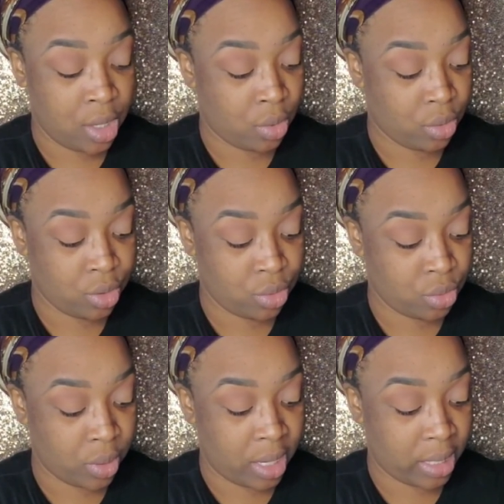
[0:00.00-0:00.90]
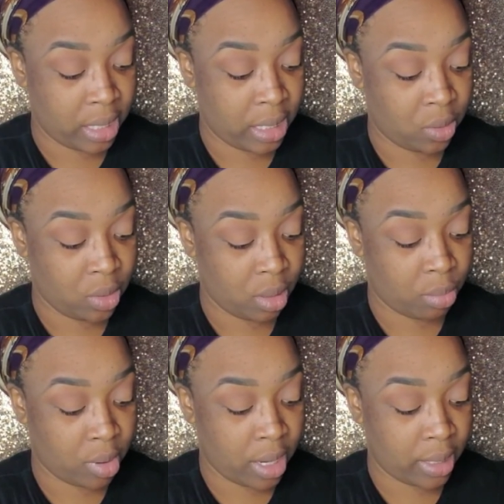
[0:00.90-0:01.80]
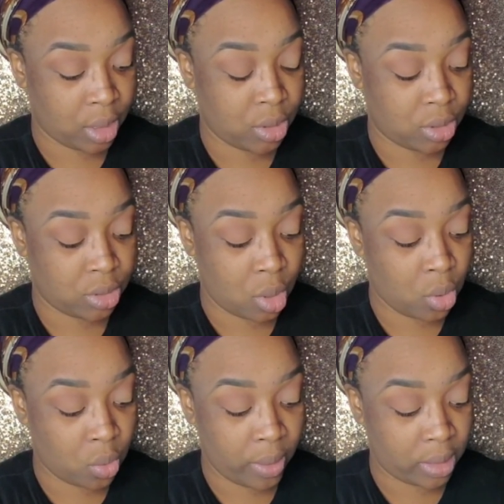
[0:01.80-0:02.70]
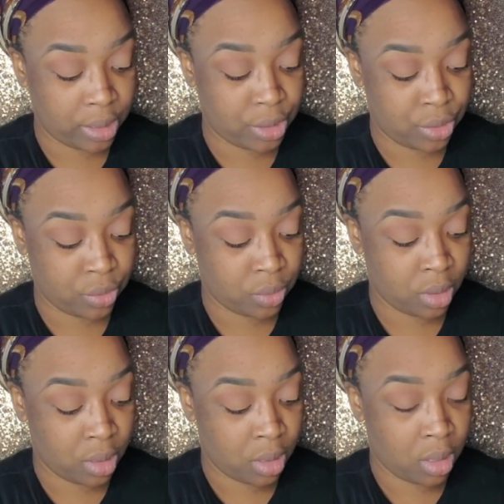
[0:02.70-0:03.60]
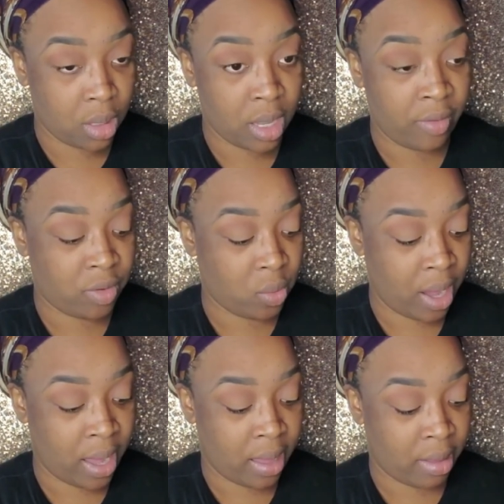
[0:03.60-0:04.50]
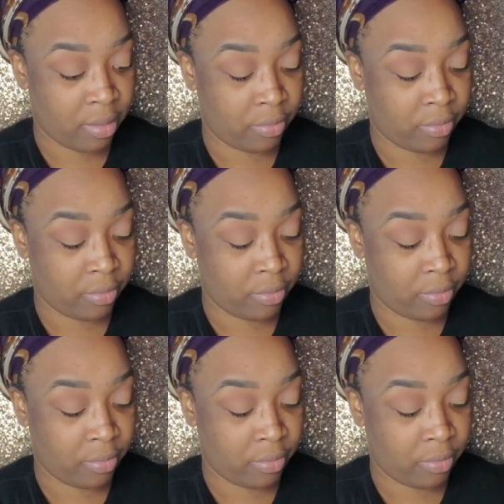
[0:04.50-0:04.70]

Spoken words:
you, and it can kill your brand so quickly too. If you have